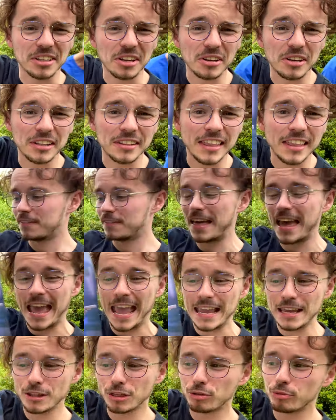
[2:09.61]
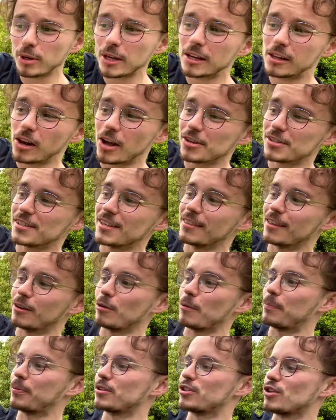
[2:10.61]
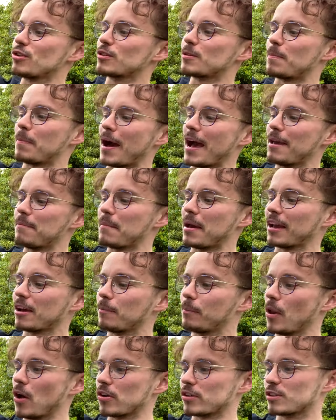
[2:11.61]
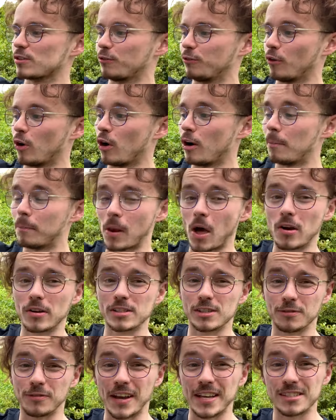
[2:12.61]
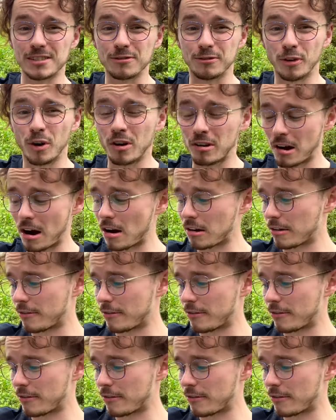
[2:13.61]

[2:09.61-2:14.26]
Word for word: Look at They're A three glossy, they were produced by Mega Bloks for Bloks Fest, for our